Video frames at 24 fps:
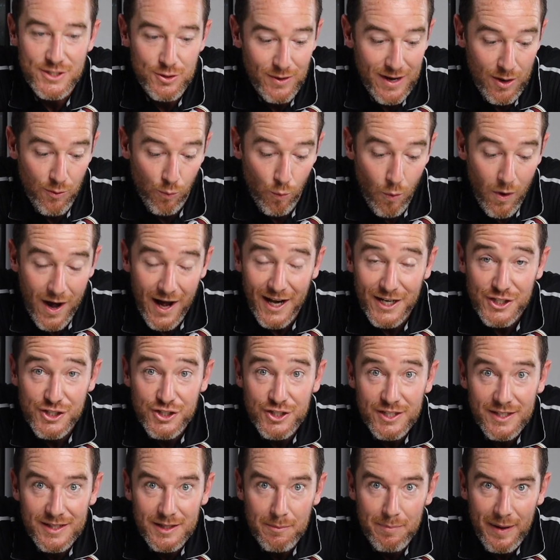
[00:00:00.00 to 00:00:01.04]
so I
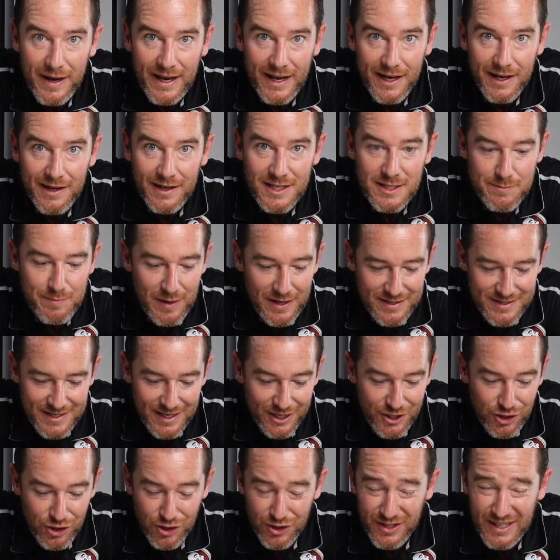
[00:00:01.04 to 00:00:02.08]
washed the pan as best I
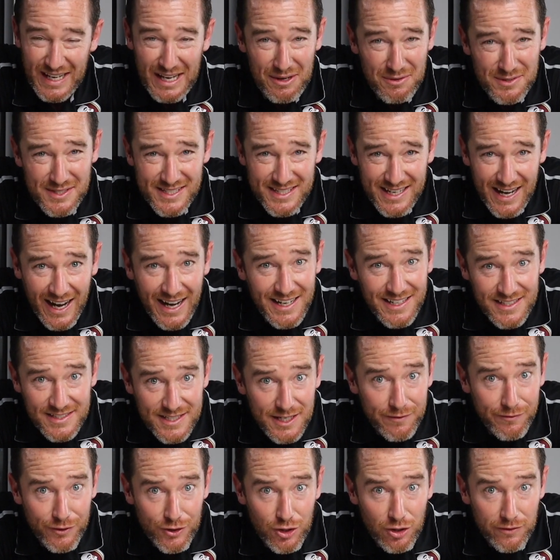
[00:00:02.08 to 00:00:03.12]
could. It was kind of
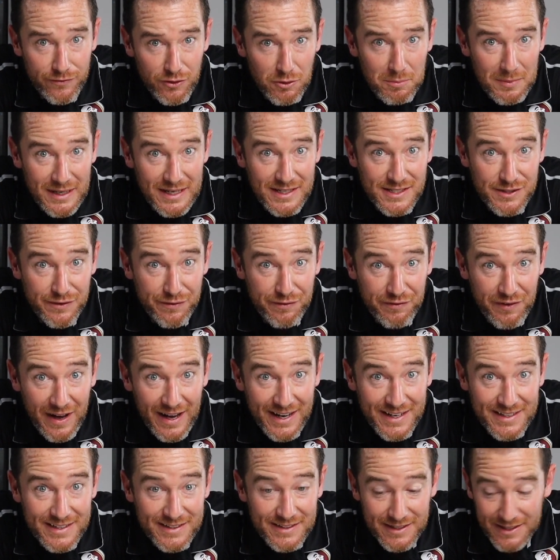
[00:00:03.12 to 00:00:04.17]
difficult for me to
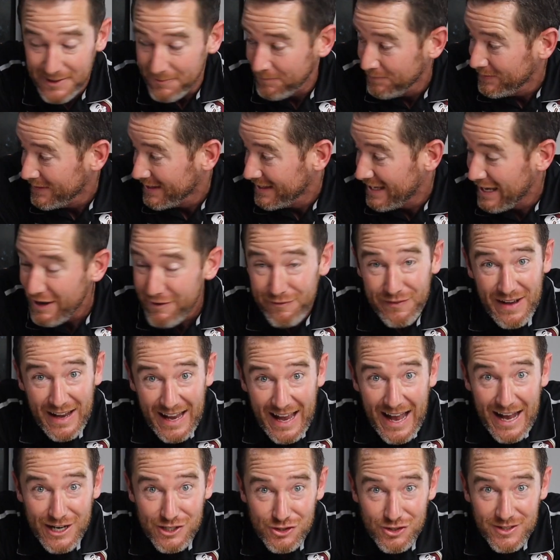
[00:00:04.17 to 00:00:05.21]
find if I
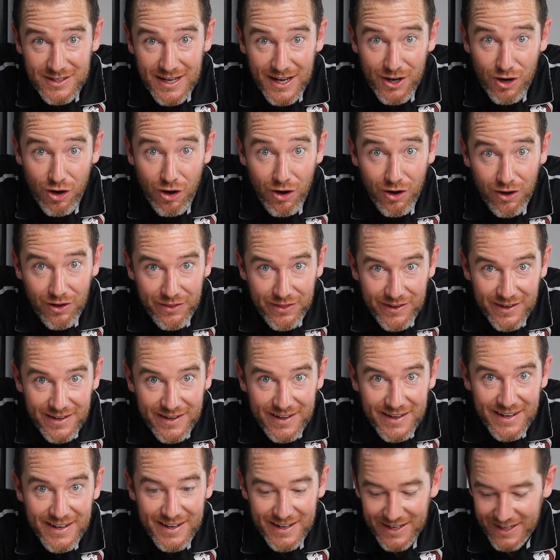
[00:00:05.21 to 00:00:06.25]
actually got all
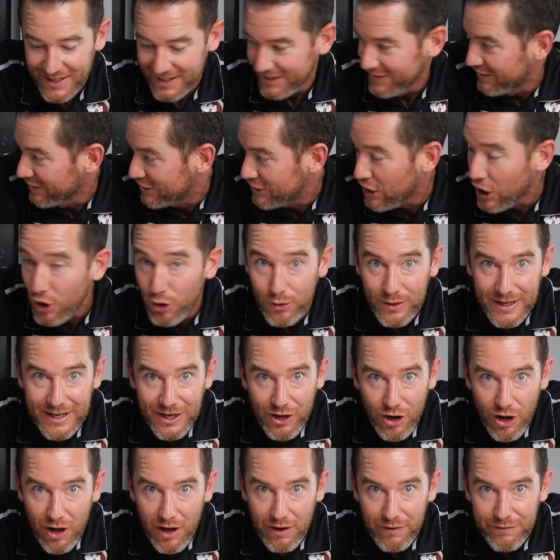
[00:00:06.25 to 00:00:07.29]
the coating
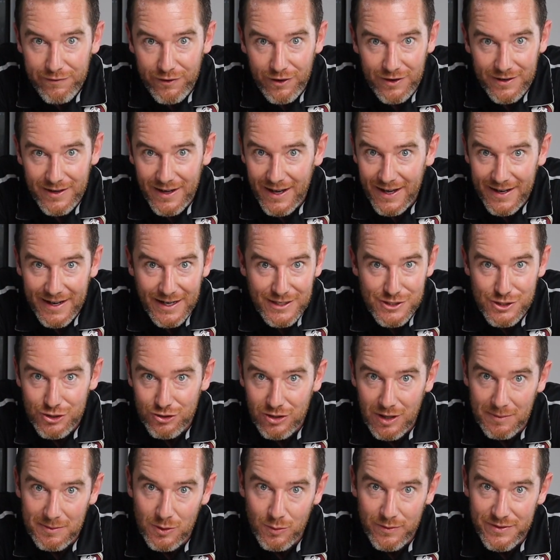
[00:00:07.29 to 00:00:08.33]
off or not. I
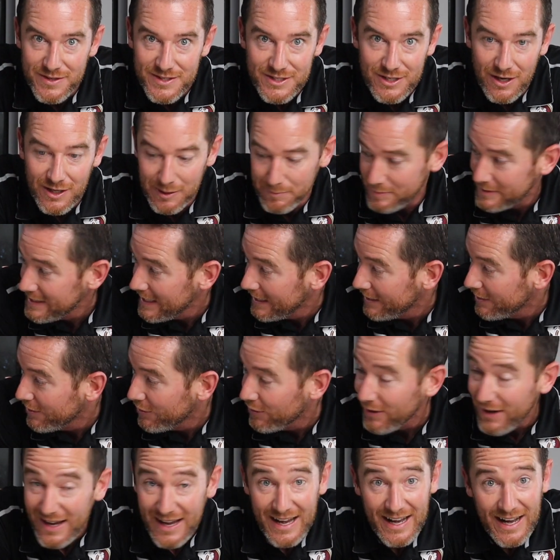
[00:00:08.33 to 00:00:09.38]
scrubbed it with the salt and the
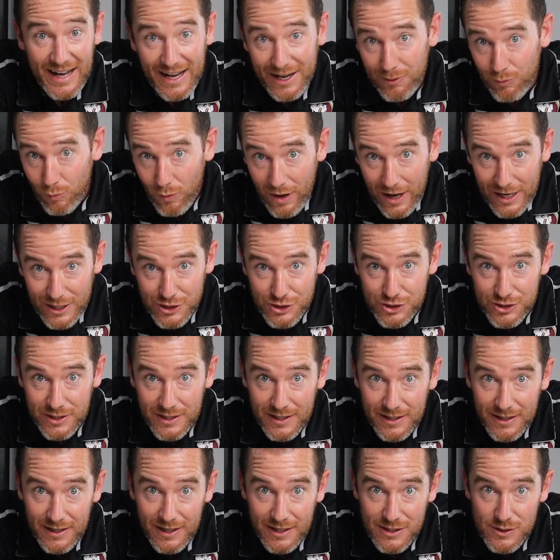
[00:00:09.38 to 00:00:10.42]
potato. I washed
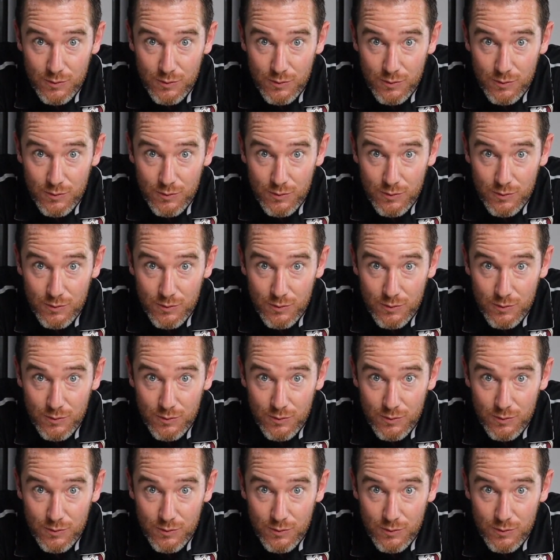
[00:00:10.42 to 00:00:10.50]
it as